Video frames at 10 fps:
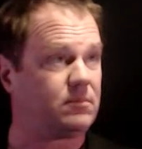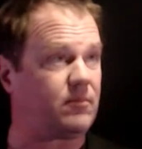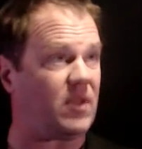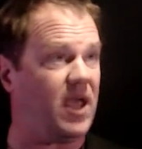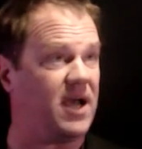
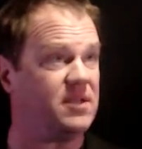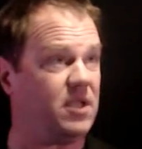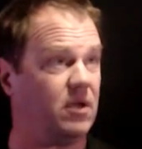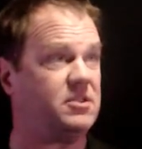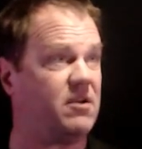
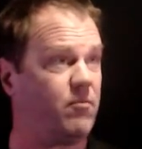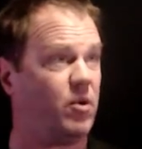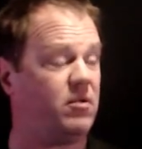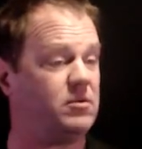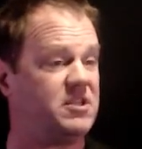
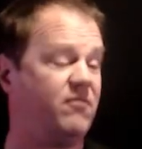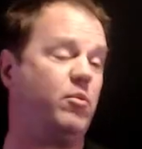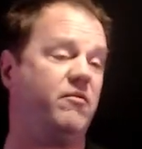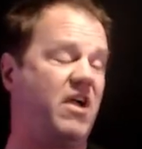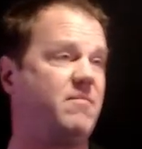
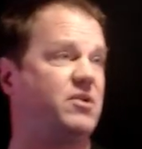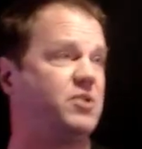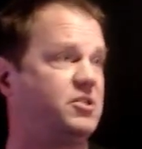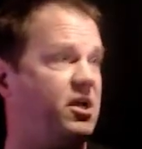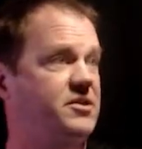7.5 metric
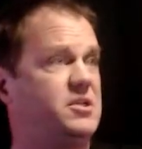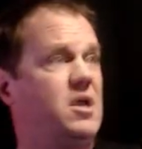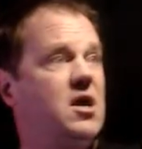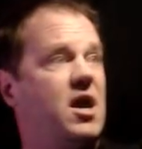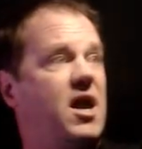tons.
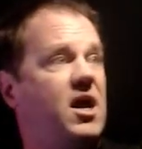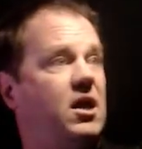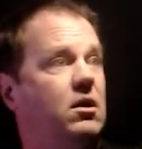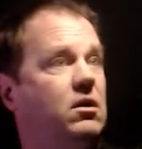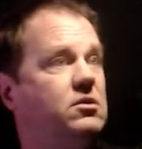And
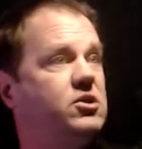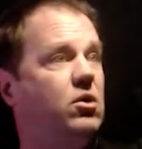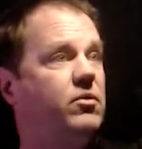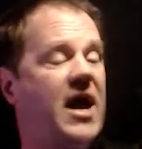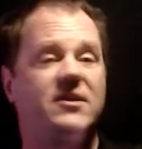so
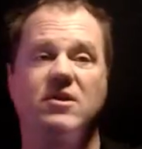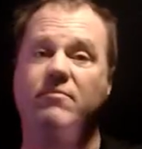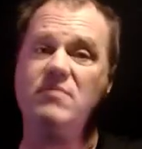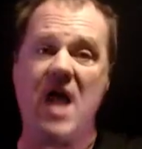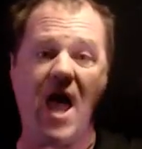that's
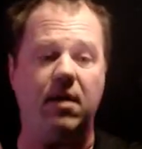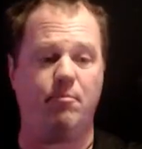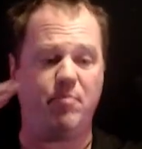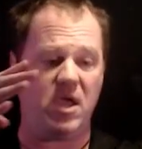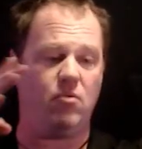not a
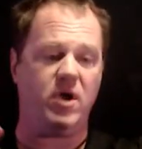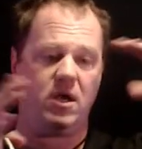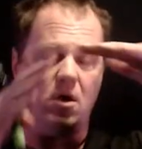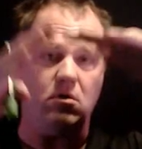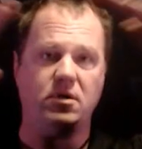big
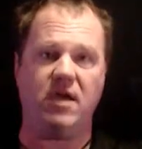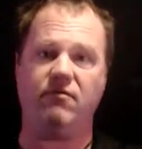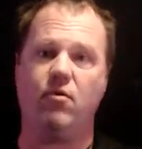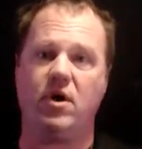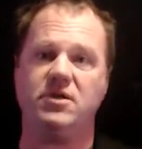window, okay,
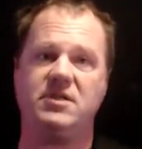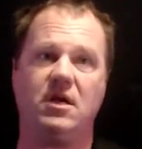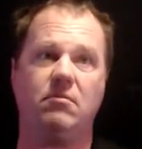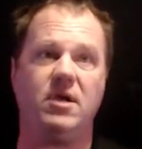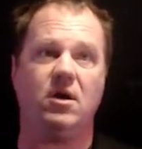40
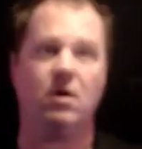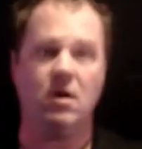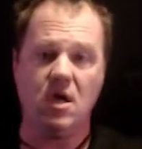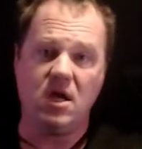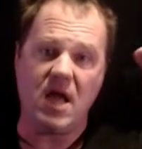centimeter
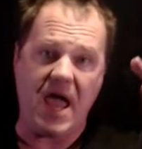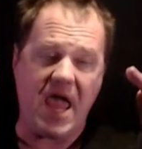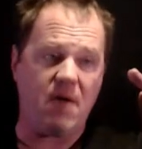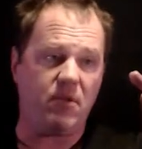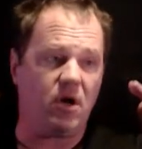
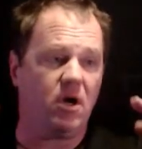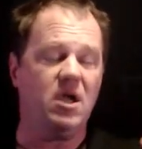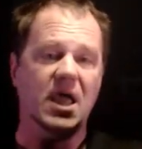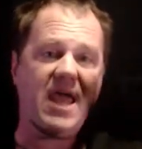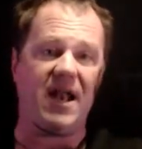diameter,
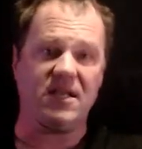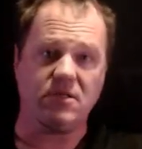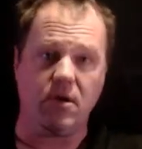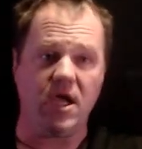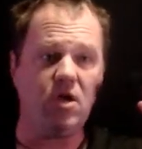and it has an
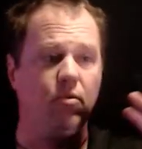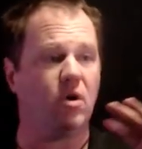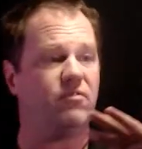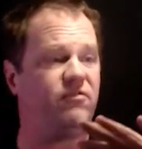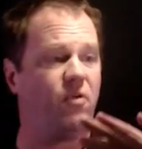inward
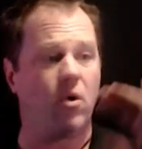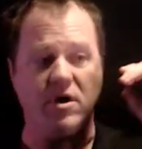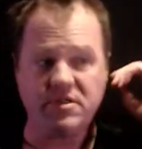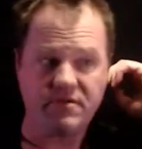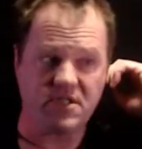force
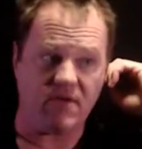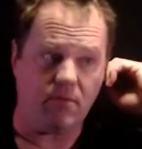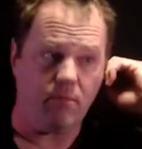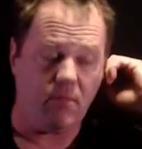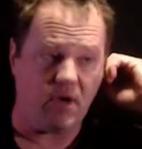of
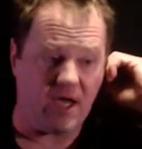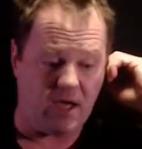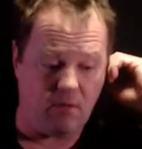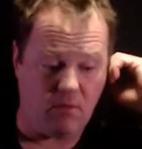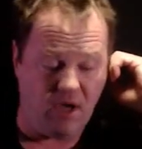
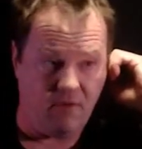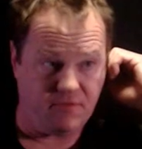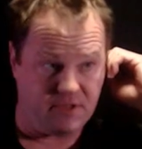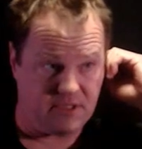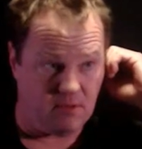
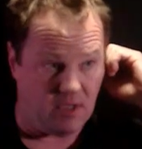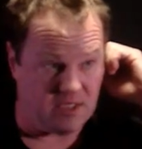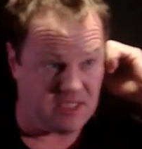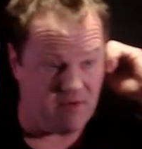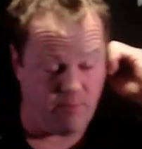
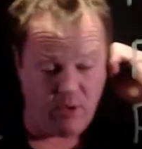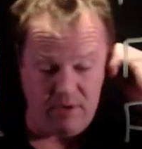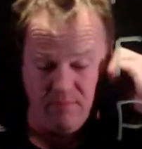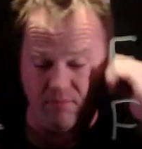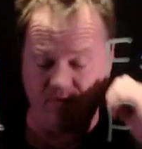
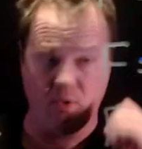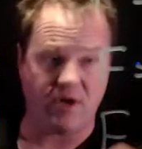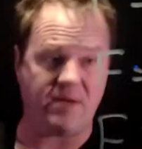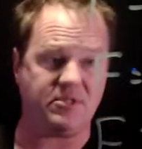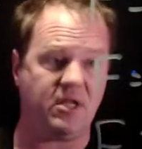7.4
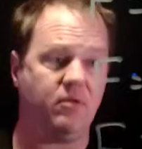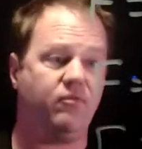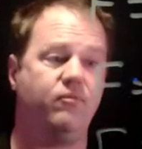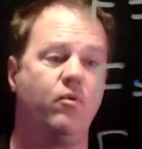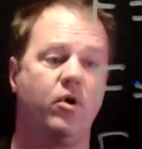times 10 to the
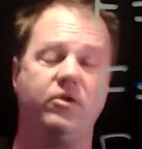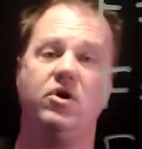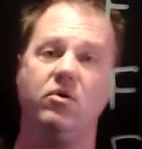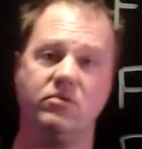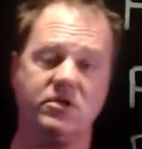fourth
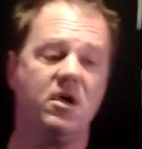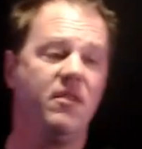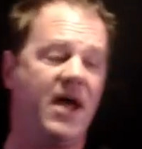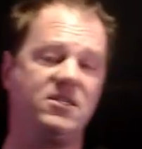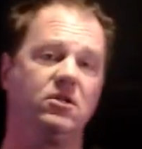newtons.
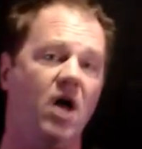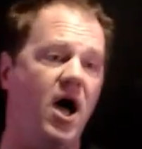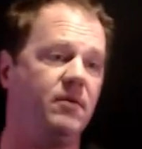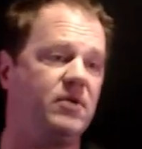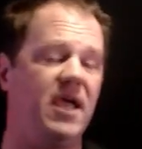That's a lot,
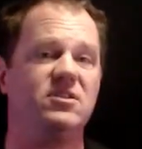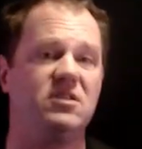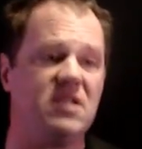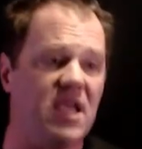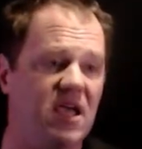okay. It's as
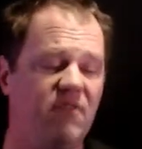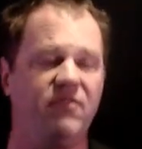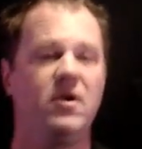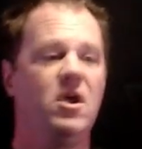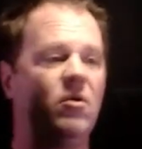if
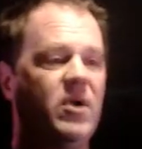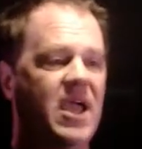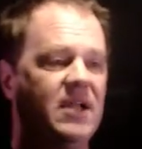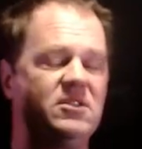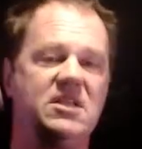we had
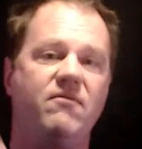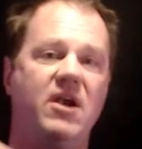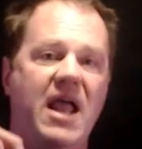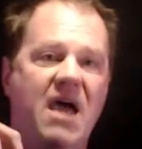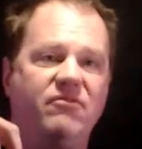
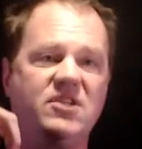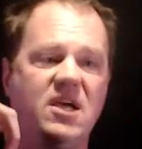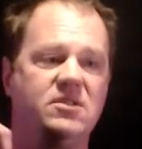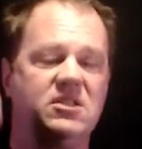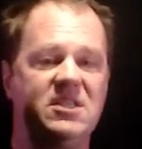7.5
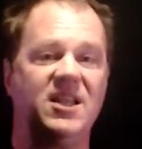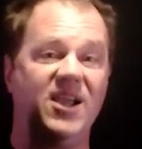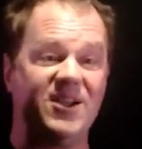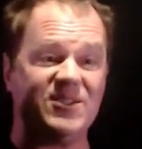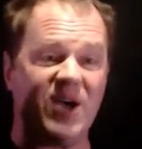tons sitting
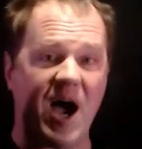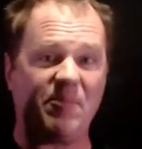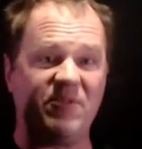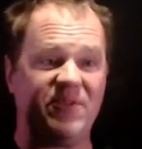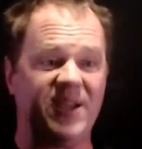on top
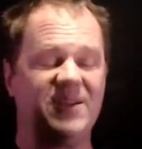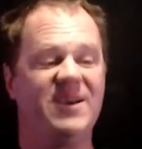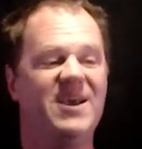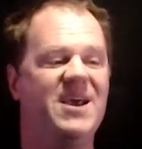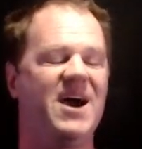of it.
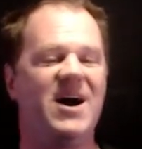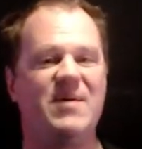There